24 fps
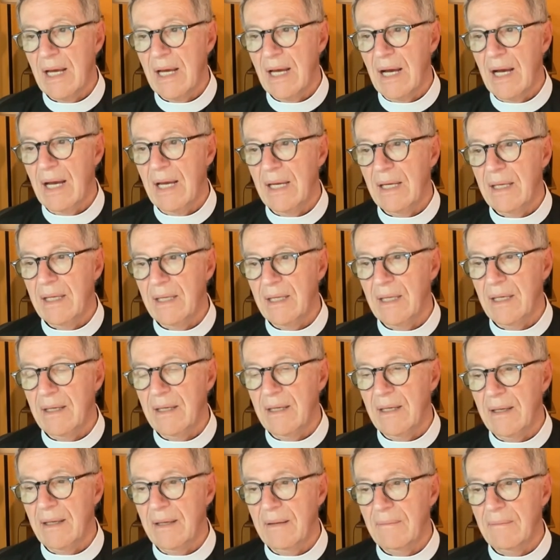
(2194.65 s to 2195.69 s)
I
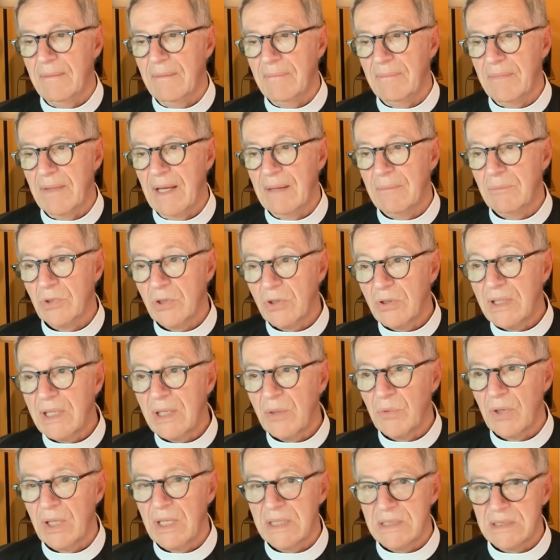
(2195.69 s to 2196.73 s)
I'm
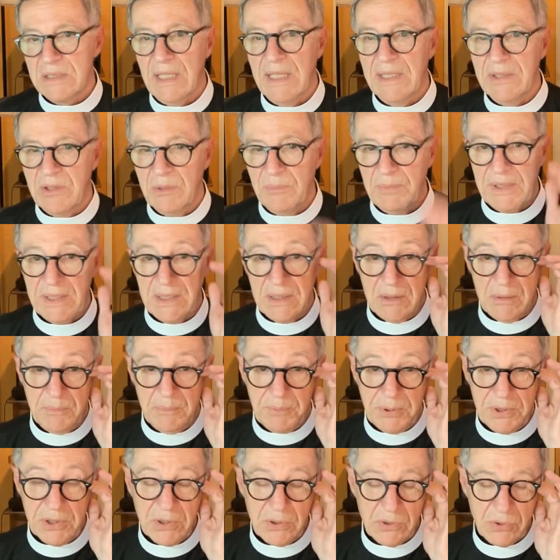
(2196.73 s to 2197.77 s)
learning what it's like to be in the
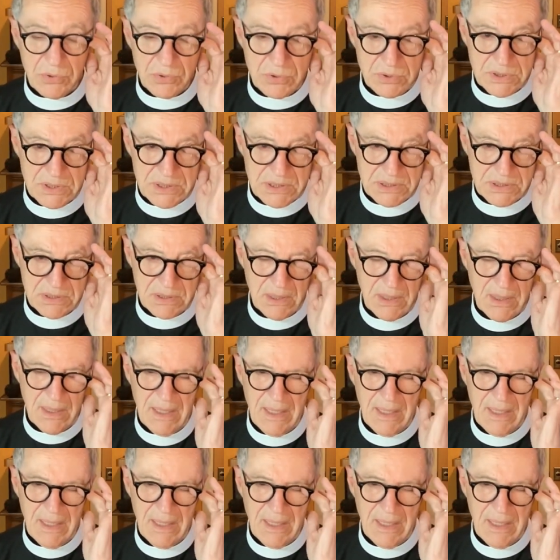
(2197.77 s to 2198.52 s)
pews.